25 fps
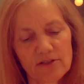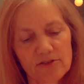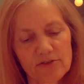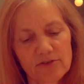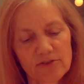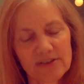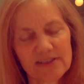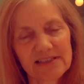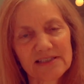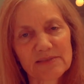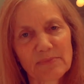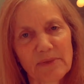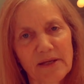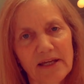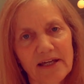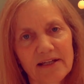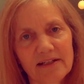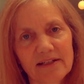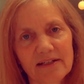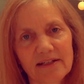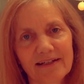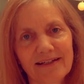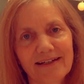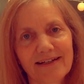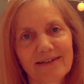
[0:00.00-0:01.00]

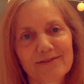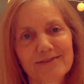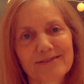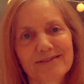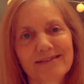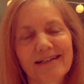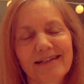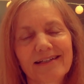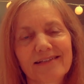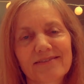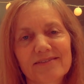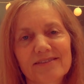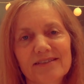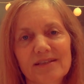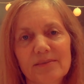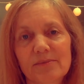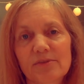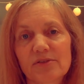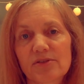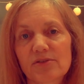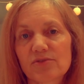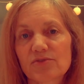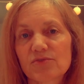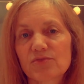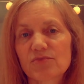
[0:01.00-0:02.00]
expanding outside of some of
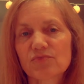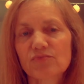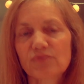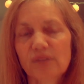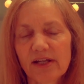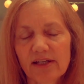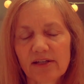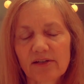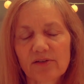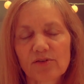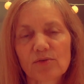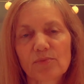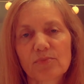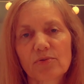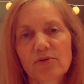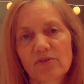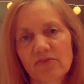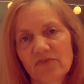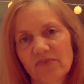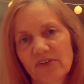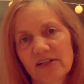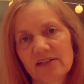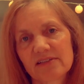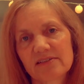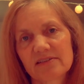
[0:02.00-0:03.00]
those regular,
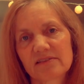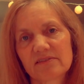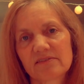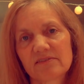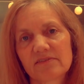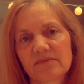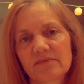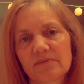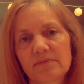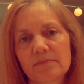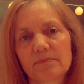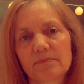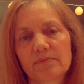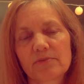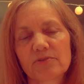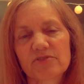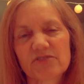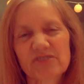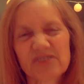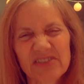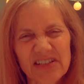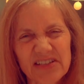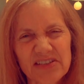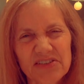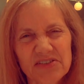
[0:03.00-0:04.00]
pervasive,
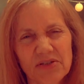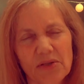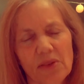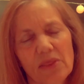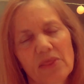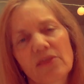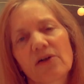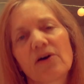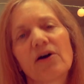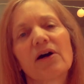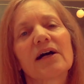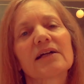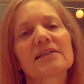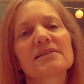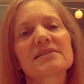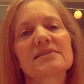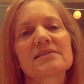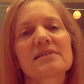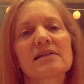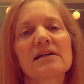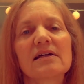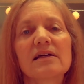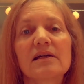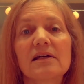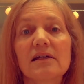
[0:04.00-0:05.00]
persistent
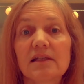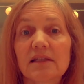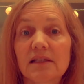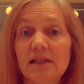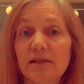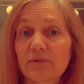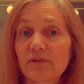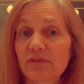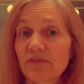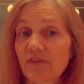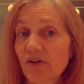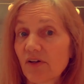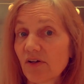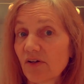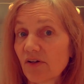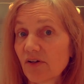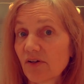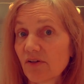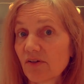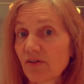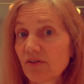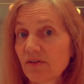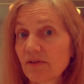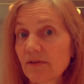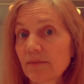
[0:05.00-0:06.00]
thoughts that we've
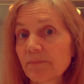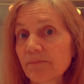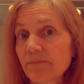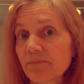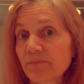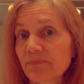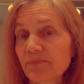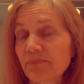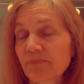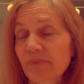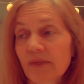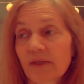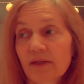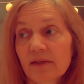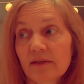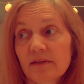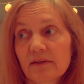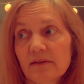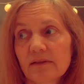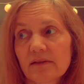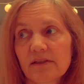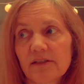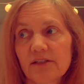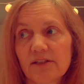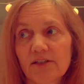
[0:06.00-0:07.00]
all,
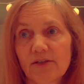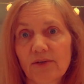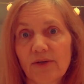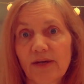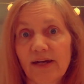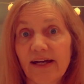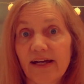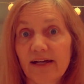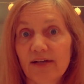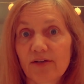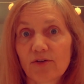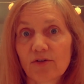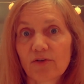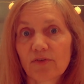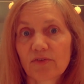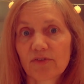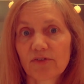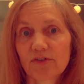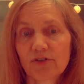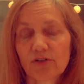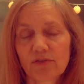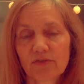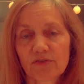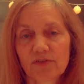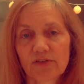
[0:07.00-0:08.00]
had over
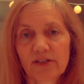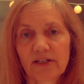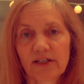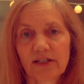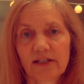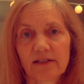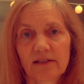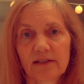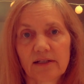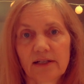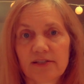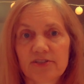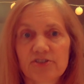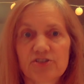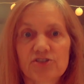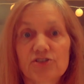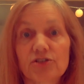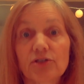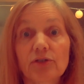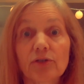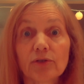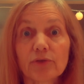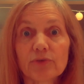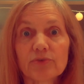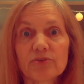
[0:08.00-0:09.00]
and over again. I
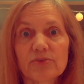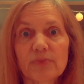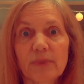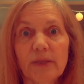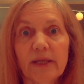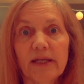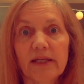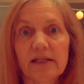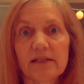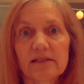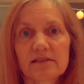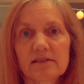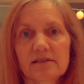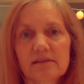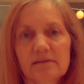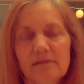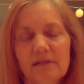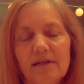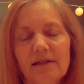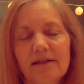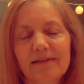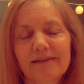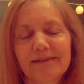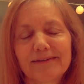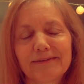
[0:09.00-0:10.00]
should lose weight.
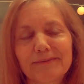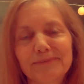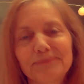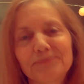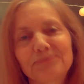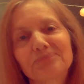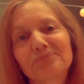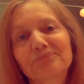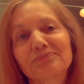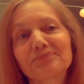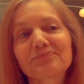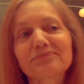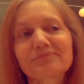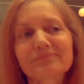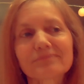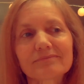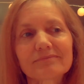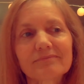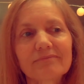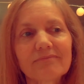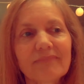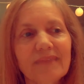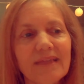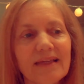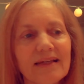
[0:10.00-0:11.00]

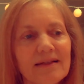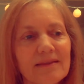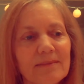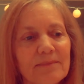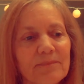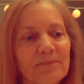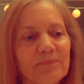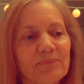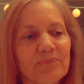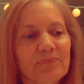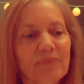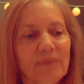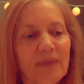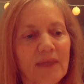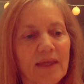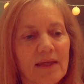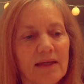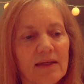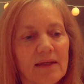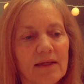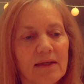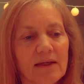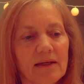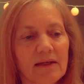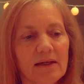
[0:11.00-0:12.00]

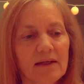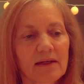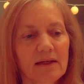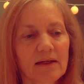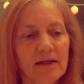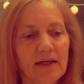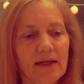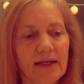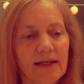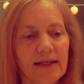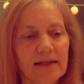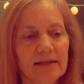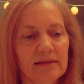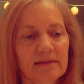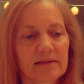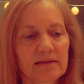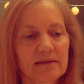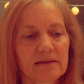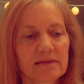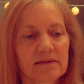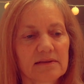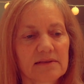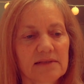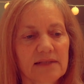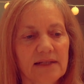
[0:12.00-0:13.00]

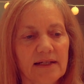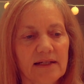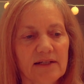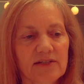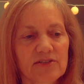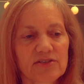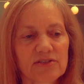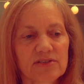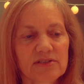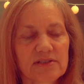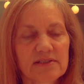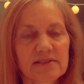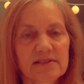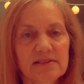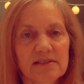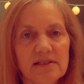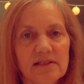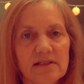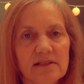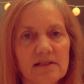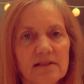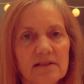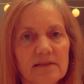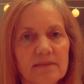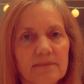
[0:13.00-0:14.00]
And to actually
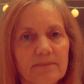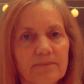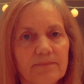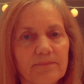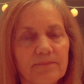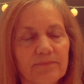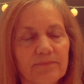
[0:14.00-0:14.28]
see